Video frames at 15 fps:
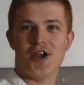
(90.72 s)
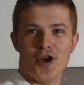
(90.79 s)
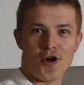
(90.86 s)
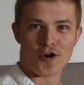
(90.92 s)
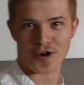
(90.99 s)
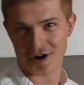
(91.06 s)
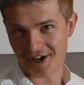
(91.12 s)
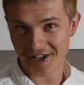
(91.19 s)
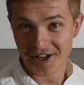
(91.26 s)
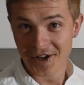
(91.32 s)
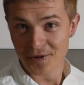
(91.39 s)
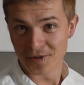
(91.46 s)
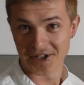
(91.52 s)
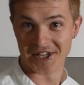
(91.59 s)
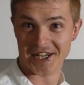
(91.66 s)
Alright,
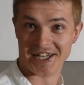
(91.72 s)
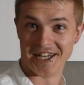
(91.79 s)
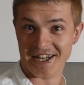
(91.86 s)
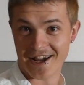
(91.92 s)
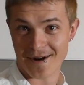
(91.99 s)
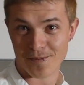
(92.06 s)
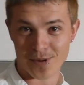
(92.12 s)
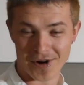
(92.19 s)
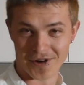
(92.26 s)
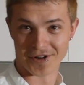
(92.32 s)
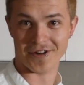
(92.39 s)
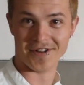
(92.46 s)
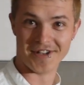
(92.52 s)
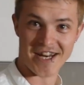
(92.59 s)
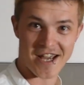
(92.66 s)
we're going to get our pot
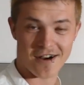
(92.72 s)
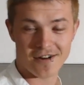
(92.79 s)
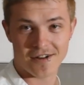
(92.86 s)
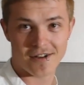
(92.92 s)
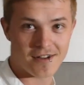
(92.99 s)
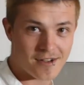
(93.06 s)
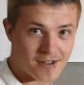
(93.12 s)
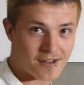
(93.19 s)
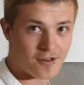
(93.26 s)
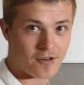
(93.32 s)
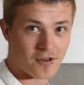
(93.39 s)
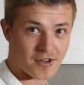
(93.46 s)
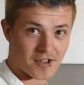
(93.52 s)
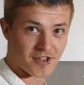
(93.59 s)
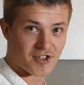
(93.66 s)
on now, on the